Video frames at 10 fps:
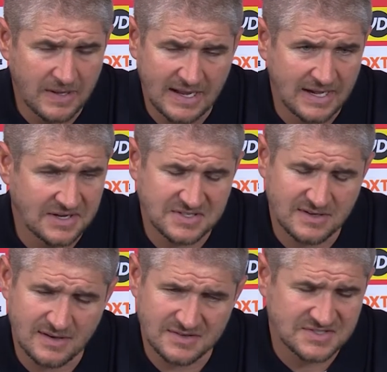And I
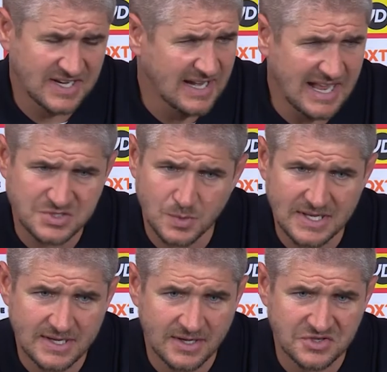said last
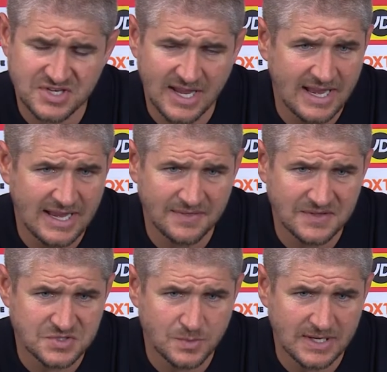week, and I'll say it again
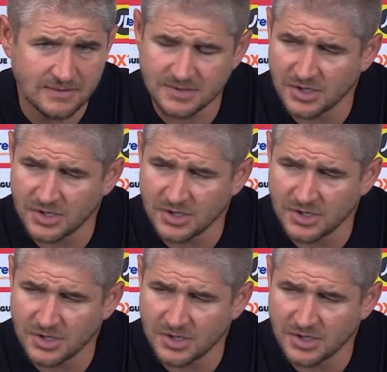this week,